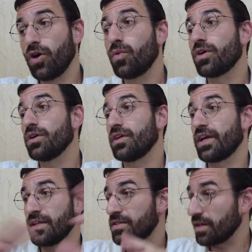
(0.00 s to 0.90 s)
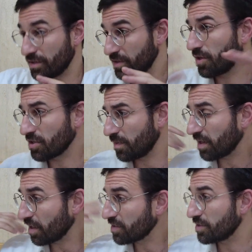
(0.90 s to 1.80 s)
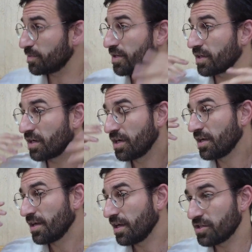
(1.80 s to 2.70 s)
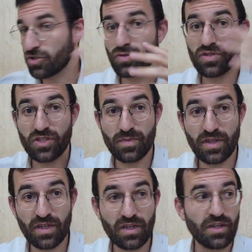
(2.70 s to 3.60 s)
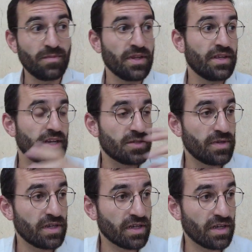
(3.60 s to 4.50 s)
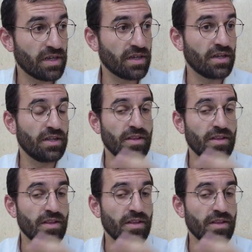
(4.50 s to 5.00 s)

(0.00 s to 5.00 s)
whole world against us. Talks about us as being the Jews as being a